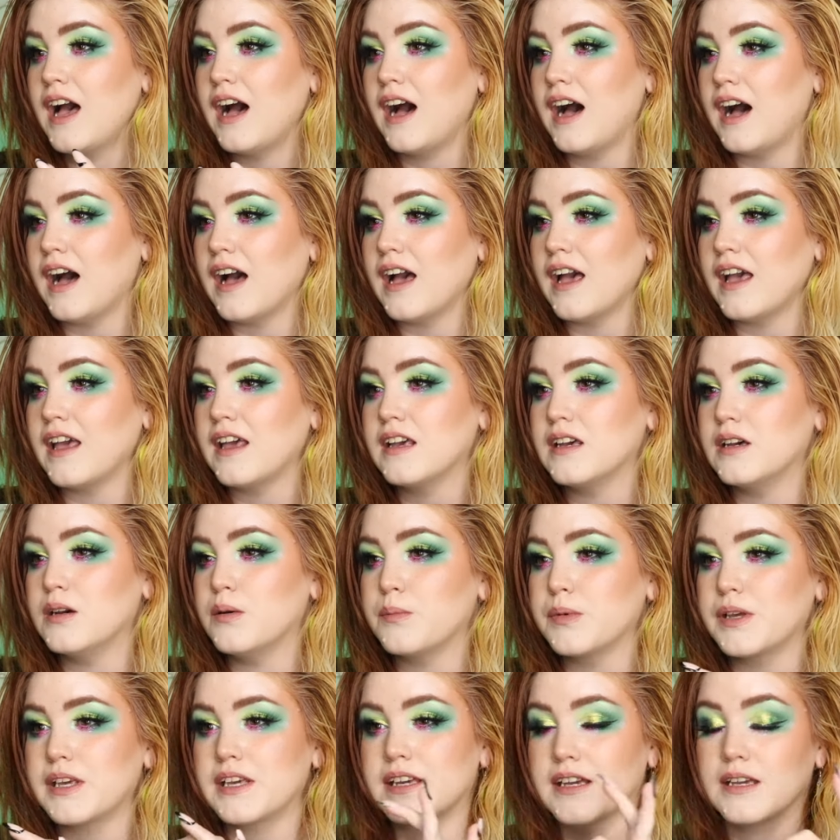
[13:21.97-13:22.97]
I
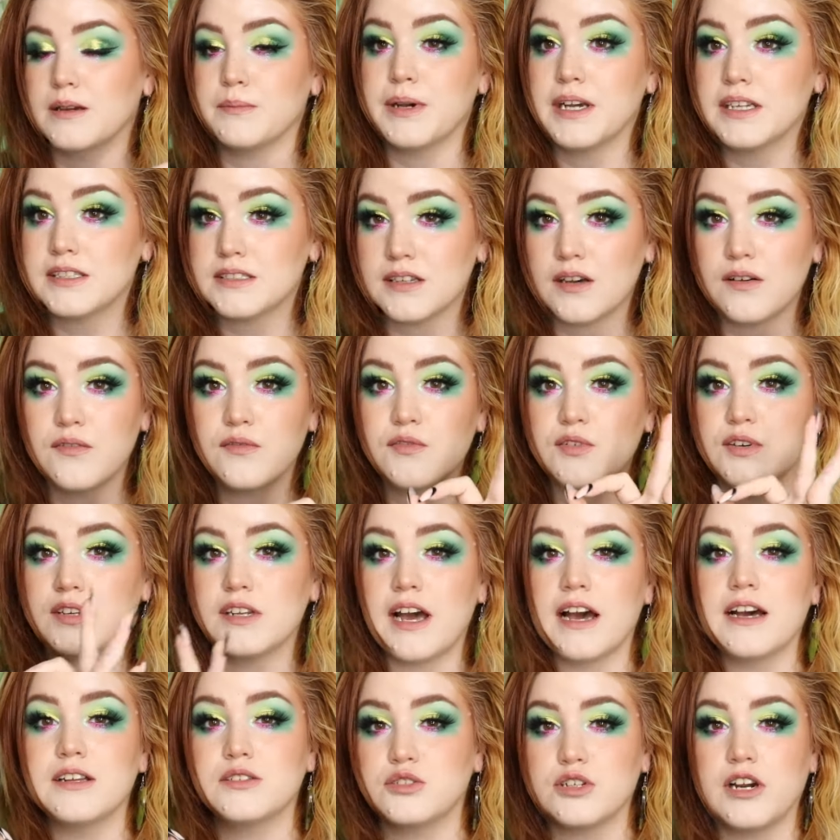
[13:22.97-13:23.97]
am kicking myself for
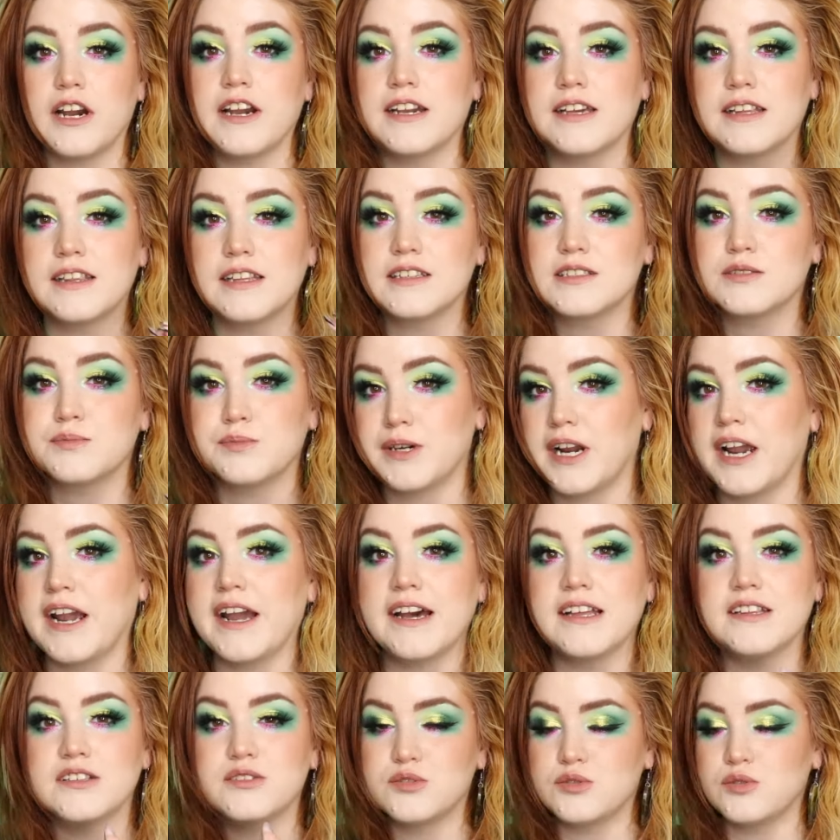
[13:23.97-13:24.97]
not trying this
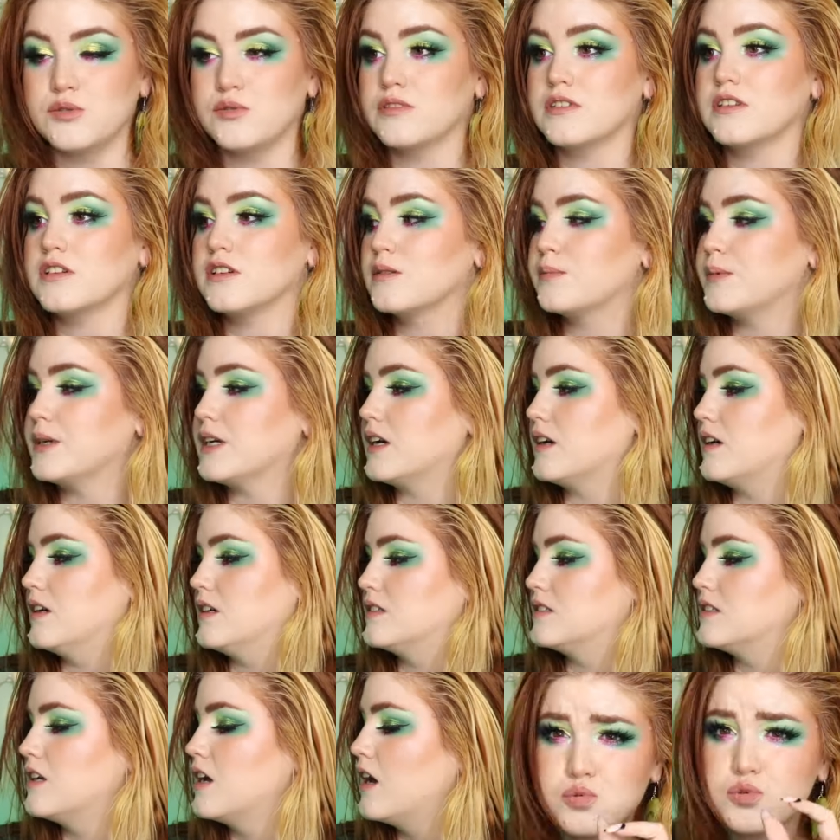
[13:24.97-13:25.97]
brand sooner
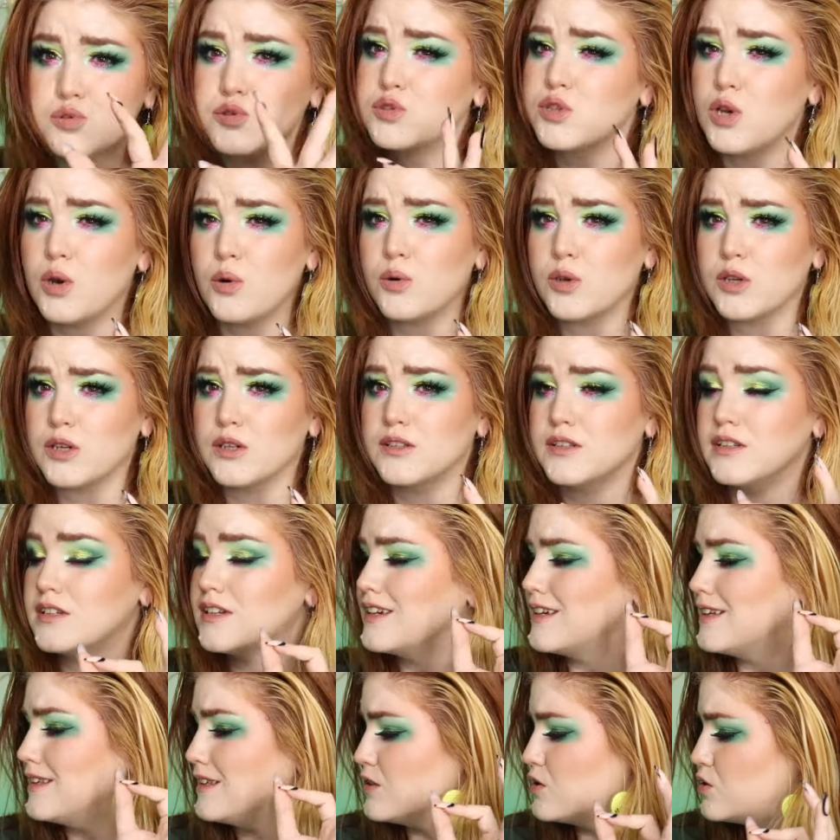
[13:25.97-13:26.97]
because it's so good.
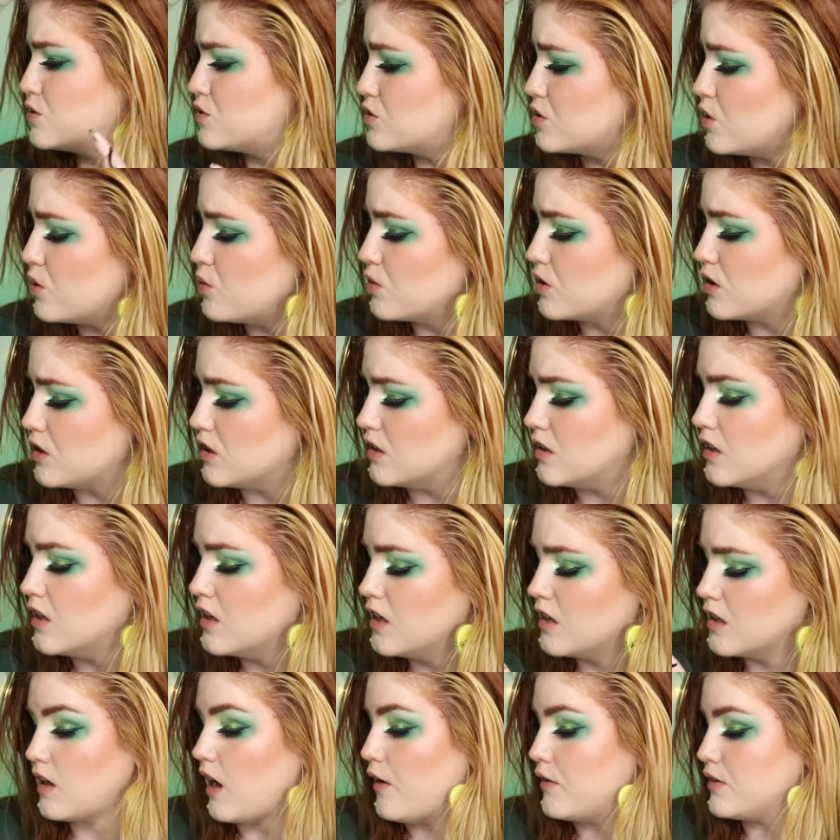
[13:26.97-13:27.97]
It is so good.
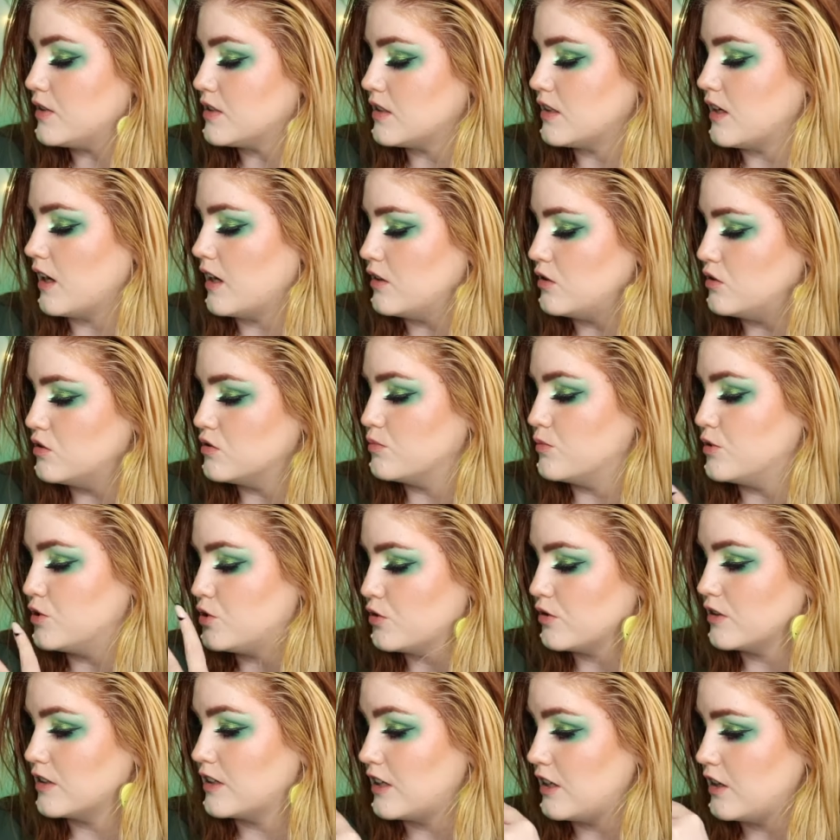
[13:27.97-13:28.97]
Obviously, I use
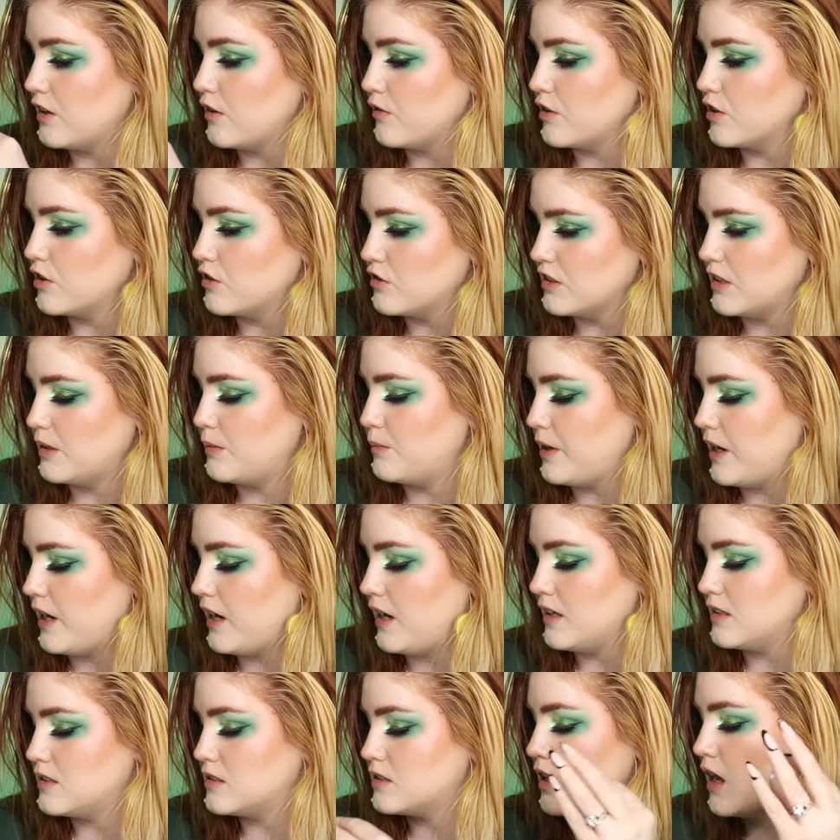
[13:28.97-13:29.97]
majority of the green
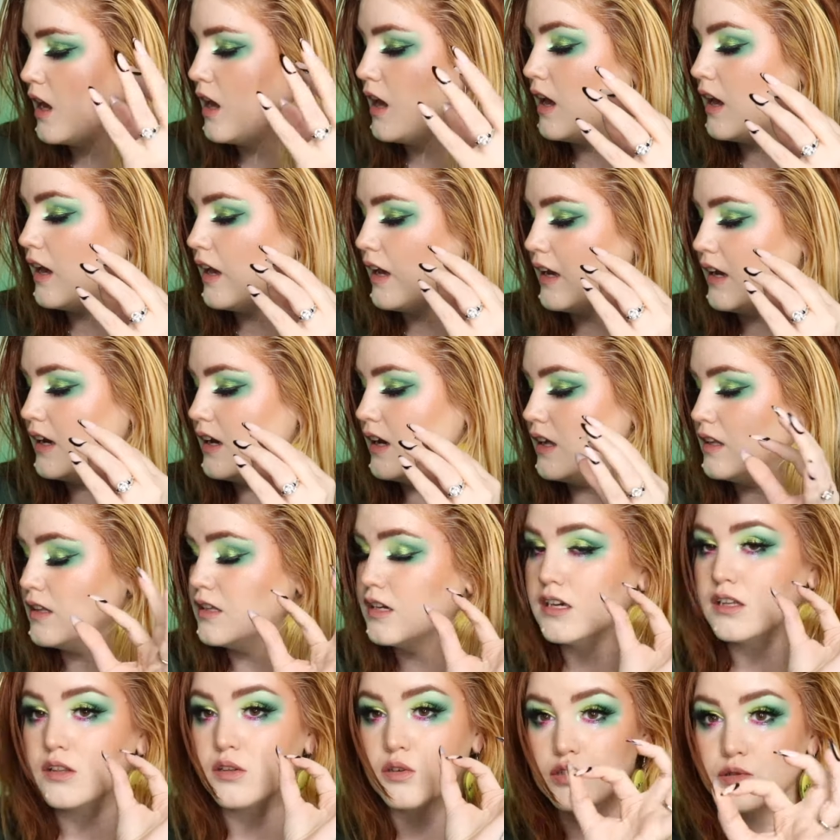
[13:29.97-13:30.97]
mattes and
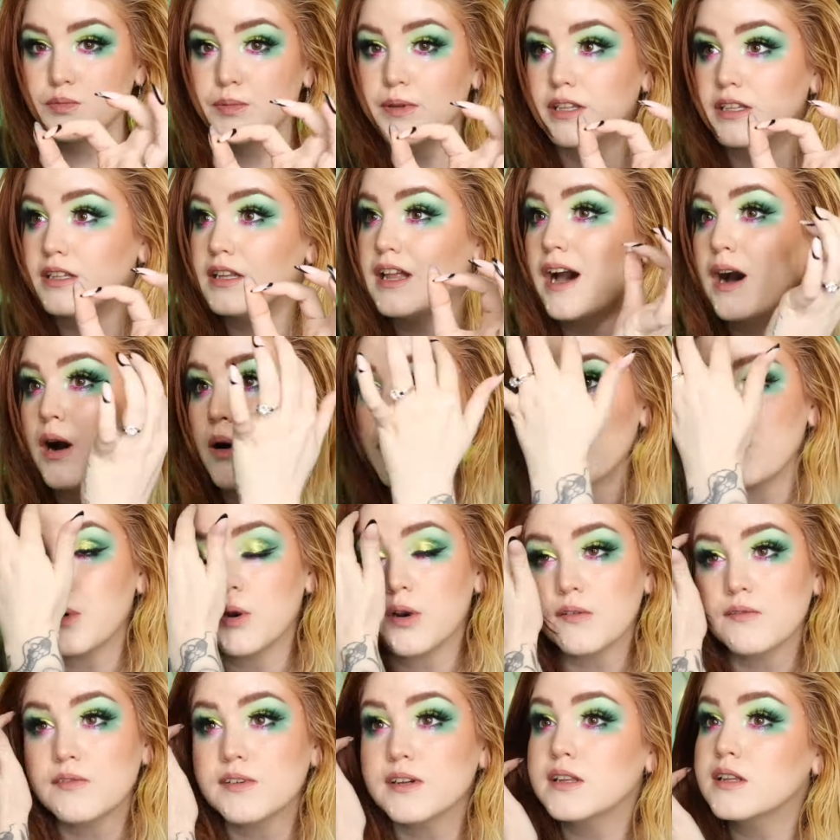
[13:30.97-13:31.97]
those blended out
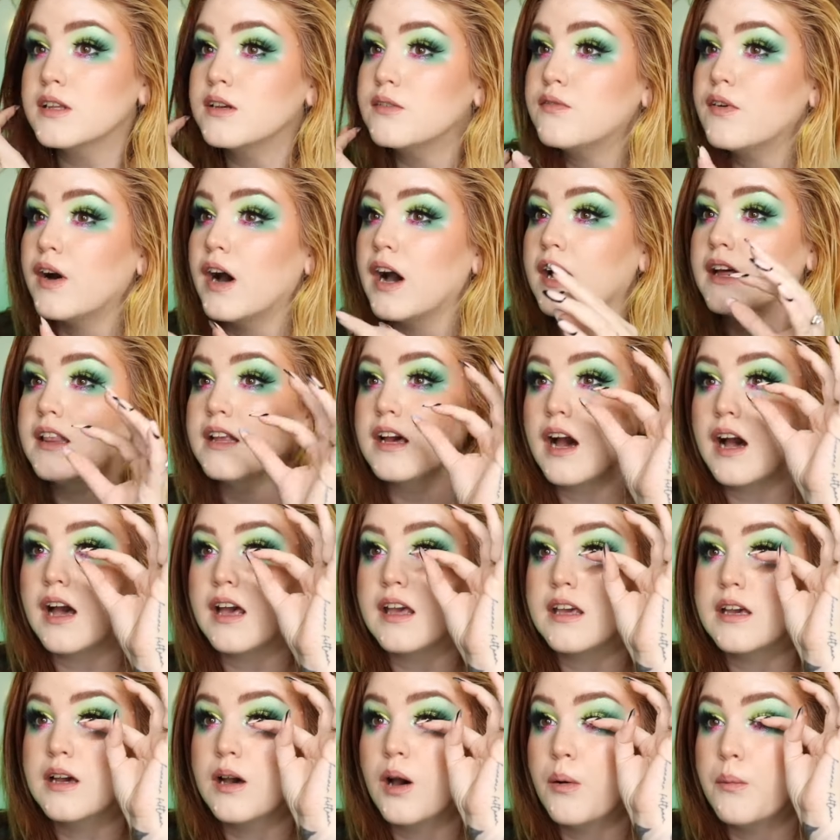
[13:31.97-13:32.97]
perfectly fine. I
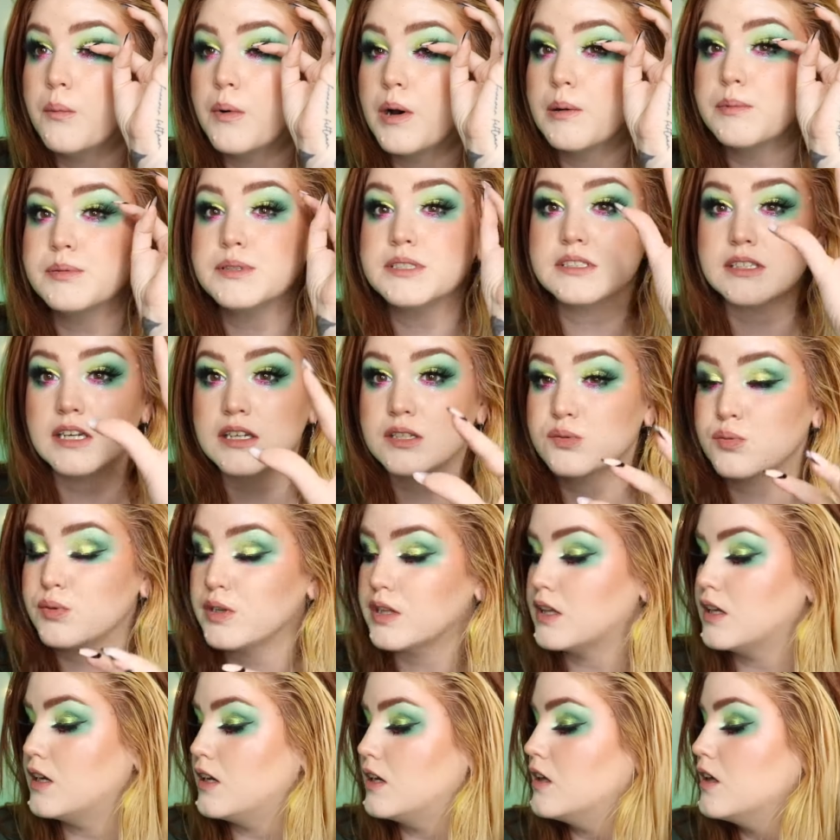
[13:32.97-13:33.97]
am obsessed
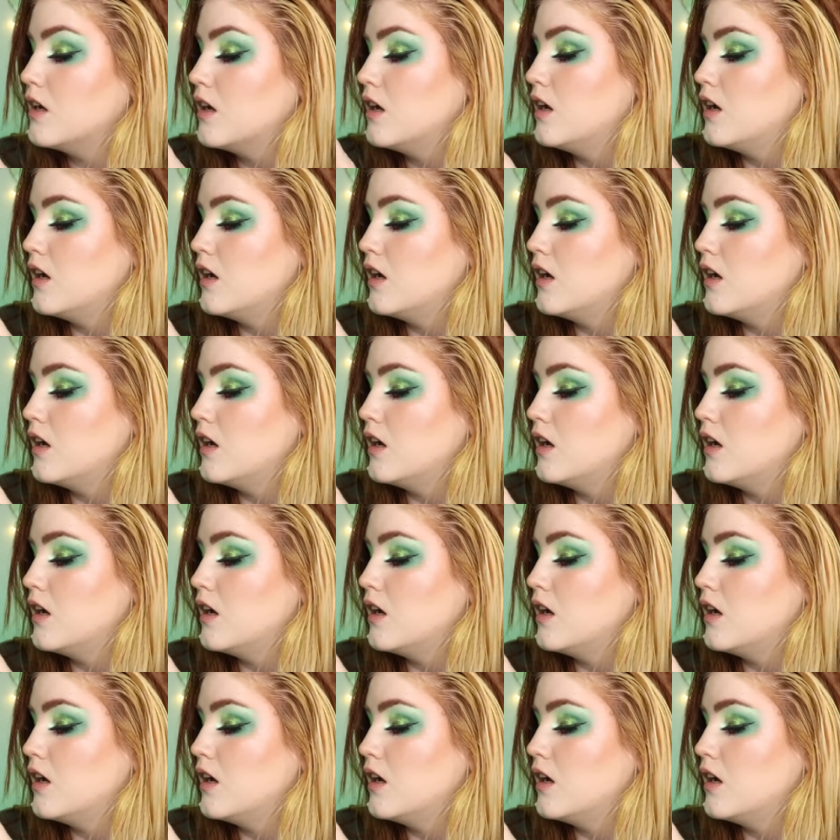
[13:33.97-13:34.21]
with it.